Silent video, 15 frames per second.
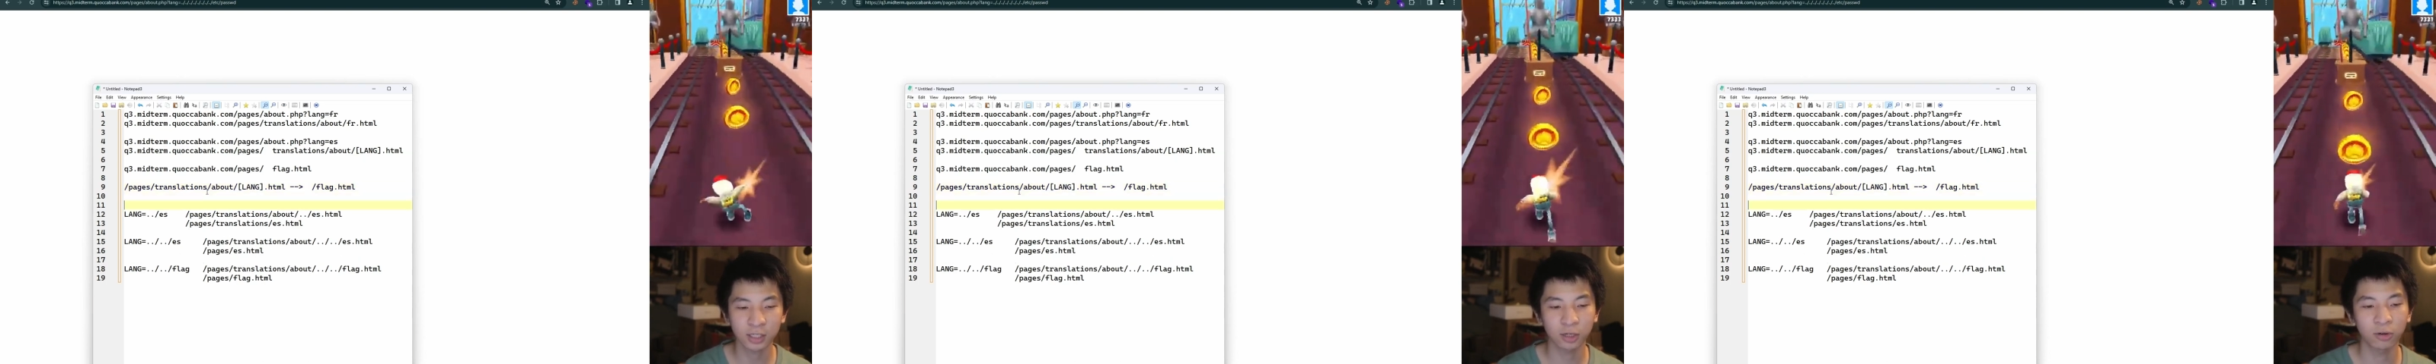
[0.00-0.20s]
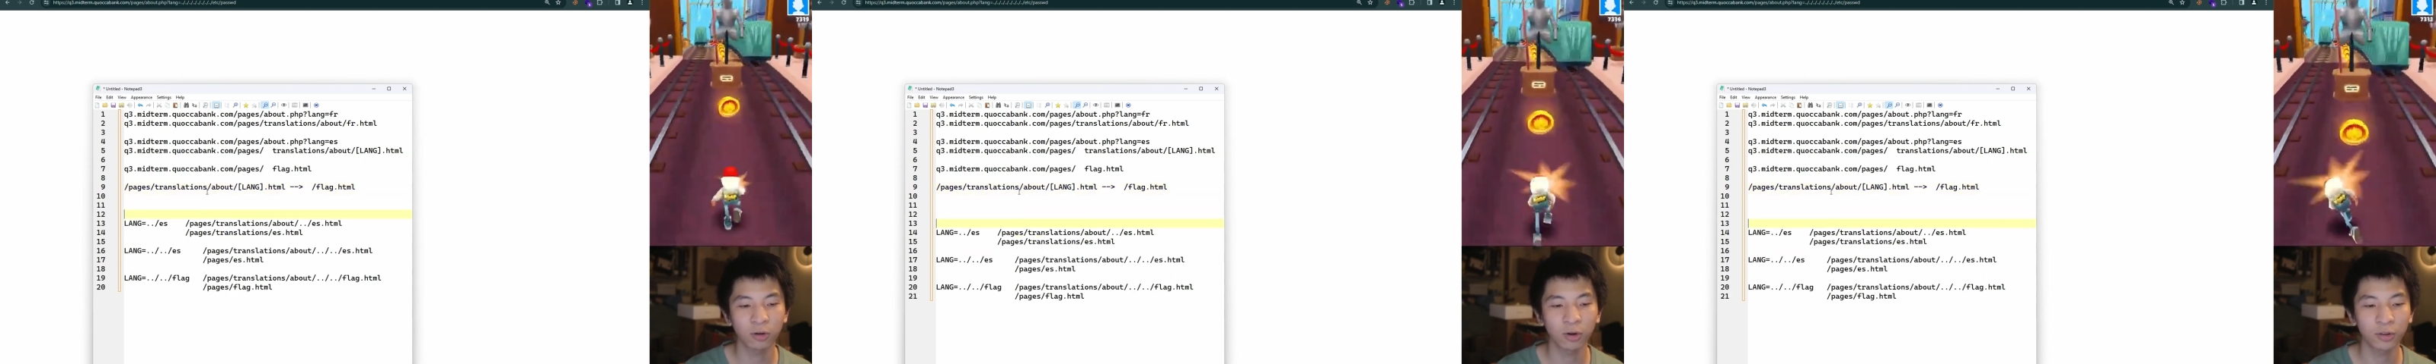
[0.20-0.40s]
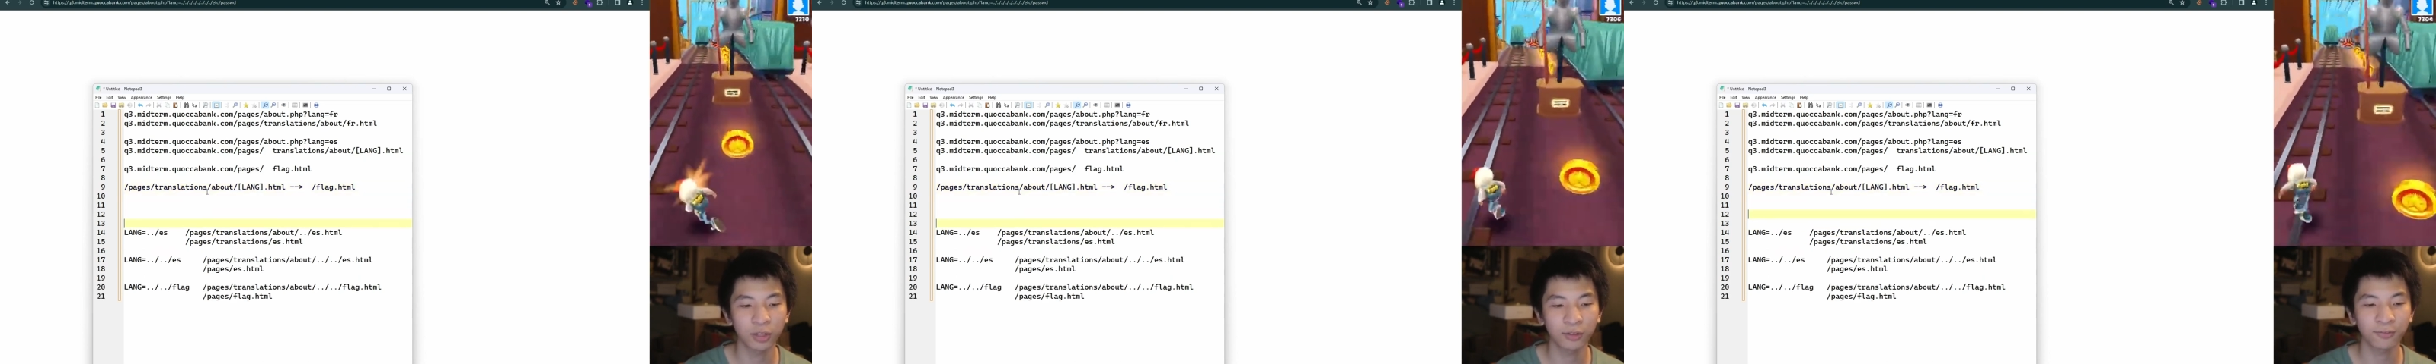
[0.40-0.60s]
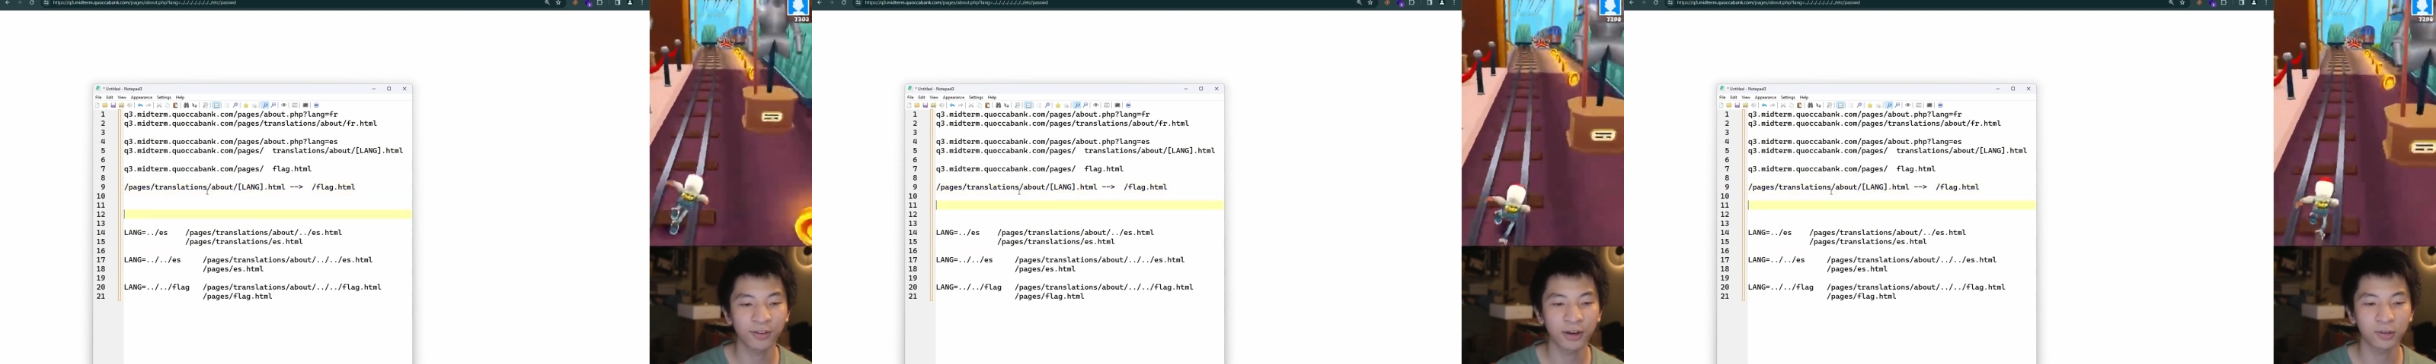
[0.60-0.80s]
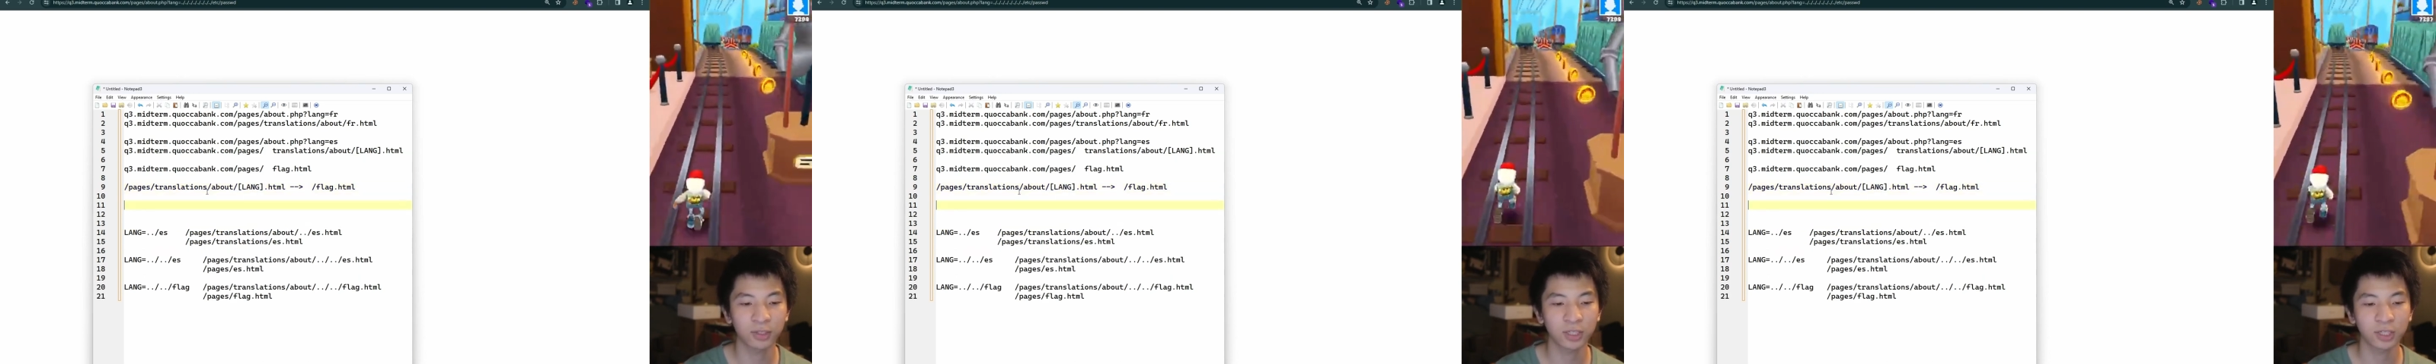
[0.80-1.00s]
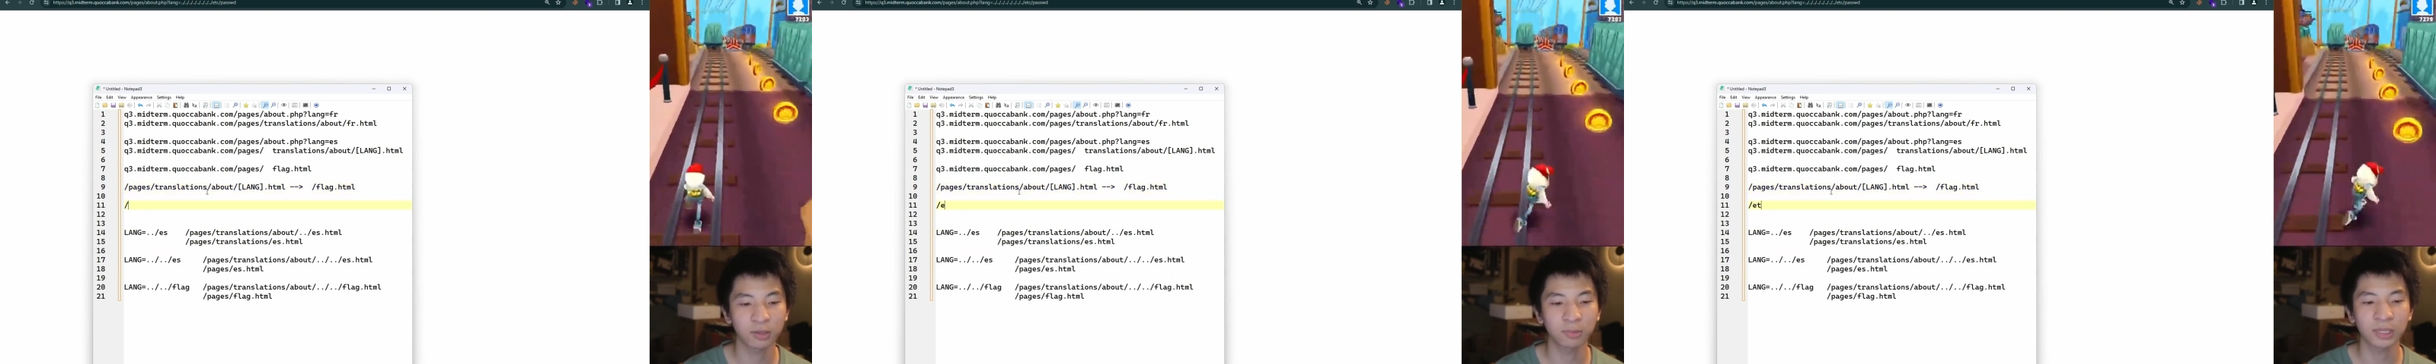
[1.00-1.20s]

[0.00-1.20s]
on the file system